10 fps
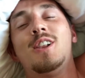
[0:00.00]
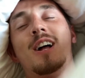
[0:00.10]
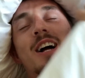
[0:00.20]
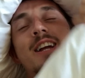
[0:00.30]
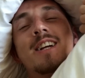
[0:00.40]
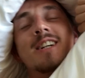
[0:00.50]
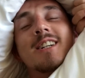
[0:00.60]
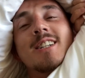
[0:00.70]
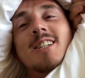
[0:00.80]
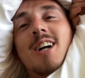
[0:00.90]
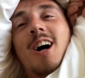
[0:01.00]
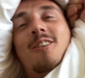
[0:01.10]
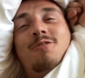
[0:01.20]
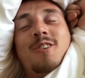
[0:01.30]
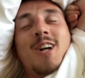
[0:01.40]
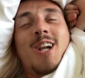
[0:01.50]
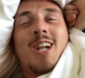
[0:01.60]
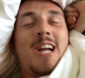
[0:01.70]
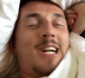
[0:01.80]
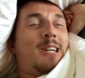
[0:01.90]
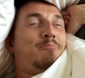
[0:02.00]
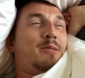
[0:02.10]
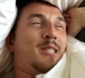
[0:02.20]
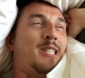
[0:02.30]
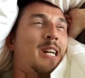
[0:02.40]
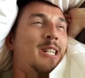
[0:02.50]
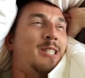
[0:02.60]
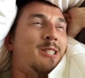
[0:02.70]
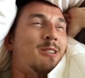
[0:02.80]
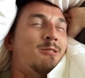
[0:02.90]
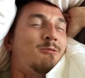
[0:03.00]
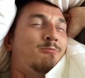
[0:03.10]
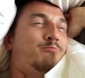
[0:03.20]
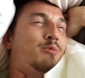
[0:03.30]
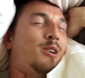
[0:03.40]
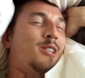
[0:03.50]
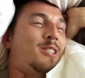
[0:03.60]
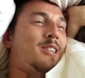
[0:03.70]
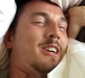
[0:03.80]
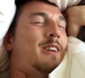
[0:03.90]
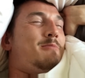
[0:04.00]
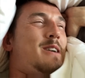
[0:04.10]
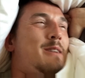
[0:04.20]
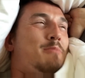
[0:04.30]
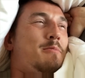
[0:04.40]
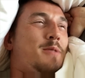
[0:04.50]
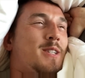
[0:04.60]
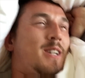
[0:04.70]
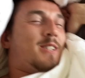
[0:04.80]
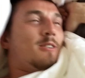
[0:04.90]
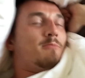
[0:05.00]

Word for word: like, I feel like a potato, but I'm a happy potato